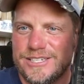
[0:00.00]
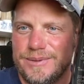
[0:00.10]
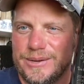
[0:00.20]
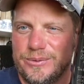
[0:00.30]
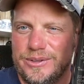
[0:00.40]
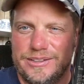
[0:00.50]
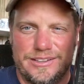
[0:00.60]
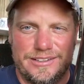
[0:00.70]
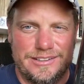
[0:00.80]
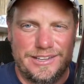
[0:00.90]
I'm like, well,
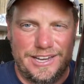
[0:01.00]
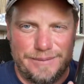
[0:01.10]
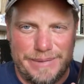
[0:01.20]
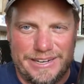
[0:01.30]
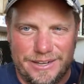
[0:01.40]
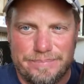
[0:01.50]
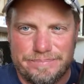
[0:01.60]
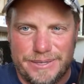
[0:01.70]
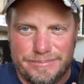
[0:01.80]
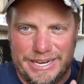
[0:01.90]
I made it
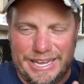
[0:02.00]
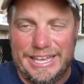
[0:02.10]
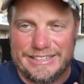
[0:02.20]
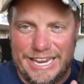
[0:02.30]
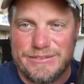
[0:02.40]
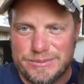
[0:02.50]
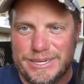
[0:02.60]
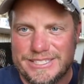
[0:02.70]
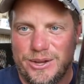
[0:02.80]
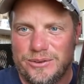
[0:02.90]
up in my head and gave it to
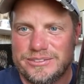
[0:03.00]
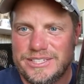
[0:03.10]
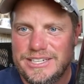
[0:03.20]
myself.